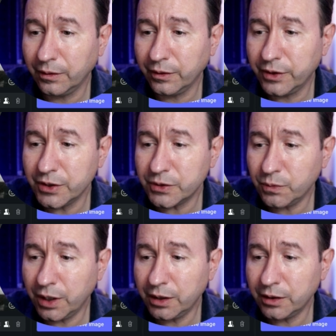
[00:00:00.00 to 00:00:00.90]
This
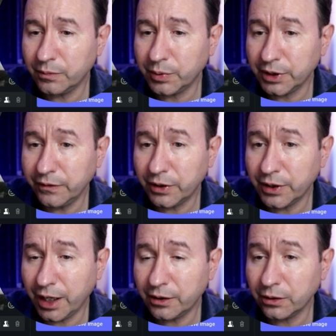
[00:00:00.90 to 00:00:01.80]
one, believe it or
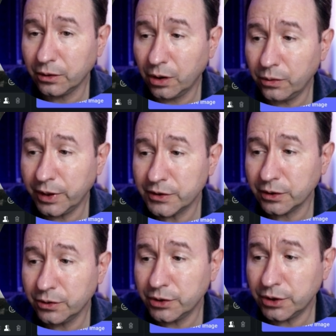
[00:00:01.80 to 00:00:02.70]
not, the low
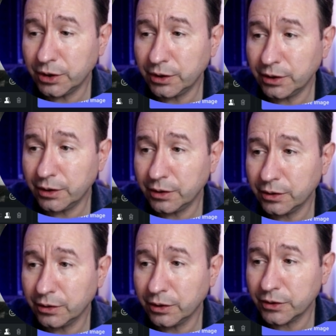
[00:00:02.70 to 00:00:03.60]
resolution
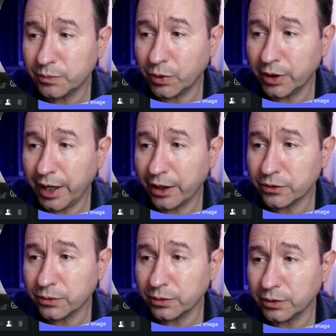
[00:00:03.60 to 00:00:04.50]
looks more
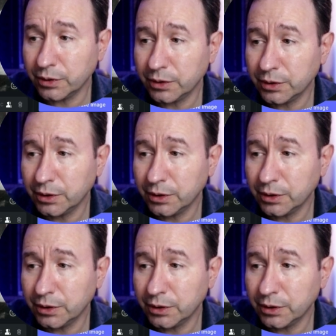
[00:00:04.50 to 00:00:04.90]
natural.